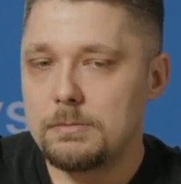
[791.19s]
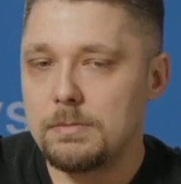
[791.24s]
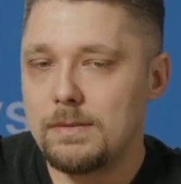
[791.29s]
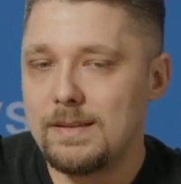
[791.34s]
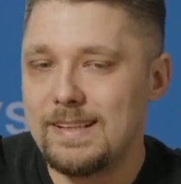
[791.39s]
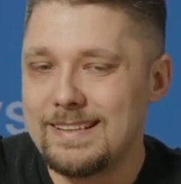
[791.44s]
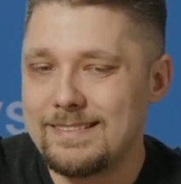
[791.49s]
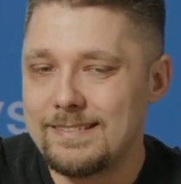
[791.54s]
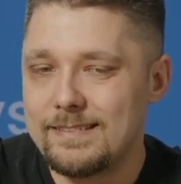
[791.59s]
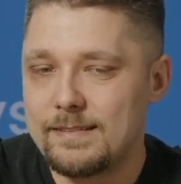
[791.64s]

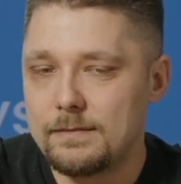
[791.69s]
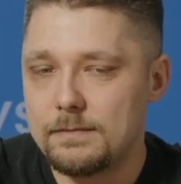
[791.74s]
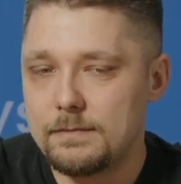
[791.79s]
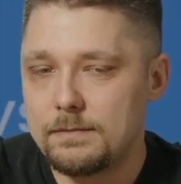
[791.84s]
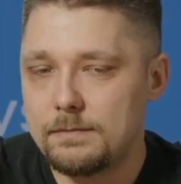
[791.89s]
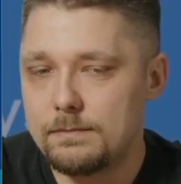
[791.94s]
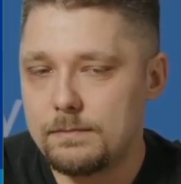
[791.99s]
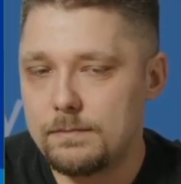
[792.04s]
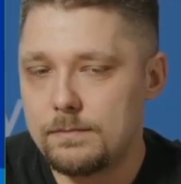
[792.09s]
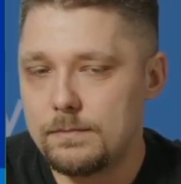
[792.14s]
let's
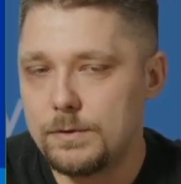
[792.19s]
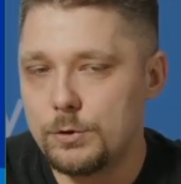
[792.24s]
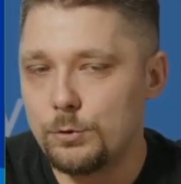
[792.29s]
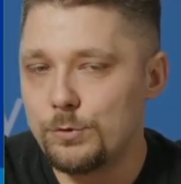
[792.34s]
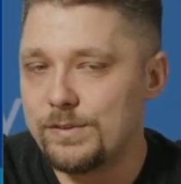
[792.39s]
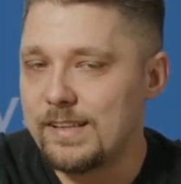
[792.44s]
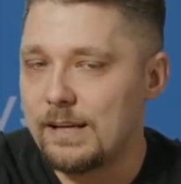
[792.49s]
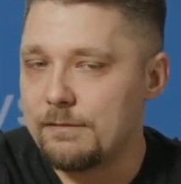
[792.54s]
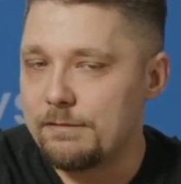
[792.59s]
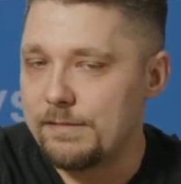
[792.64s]
do
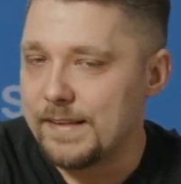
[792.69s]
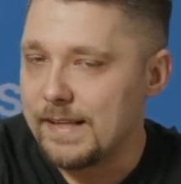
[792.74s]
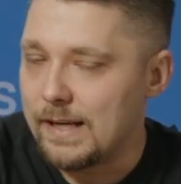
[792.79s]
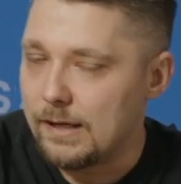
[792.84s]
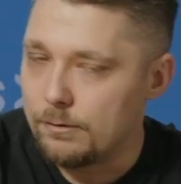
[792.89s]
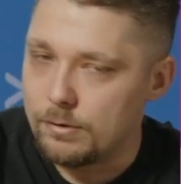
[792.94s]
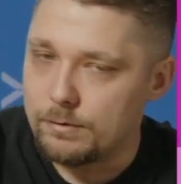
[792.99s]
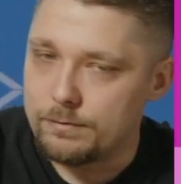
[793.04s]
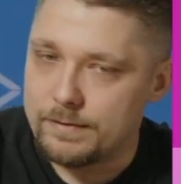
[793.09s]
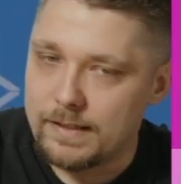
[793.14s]
something
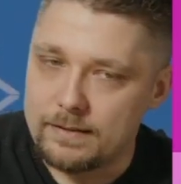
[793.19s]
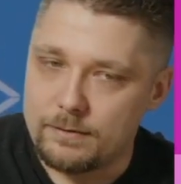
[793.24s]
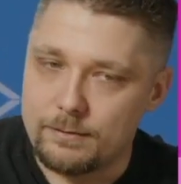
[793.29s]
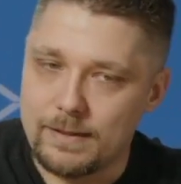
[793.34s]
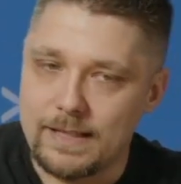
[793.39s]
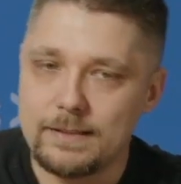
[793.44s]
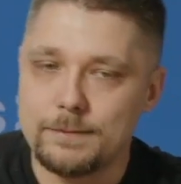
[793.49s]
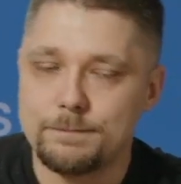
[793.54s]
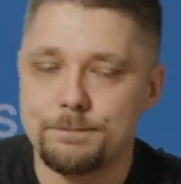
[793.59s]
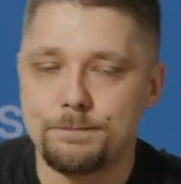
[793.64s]
out of that,
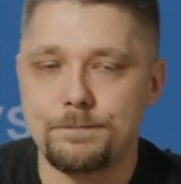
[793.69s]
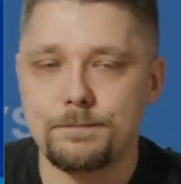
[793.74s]
right?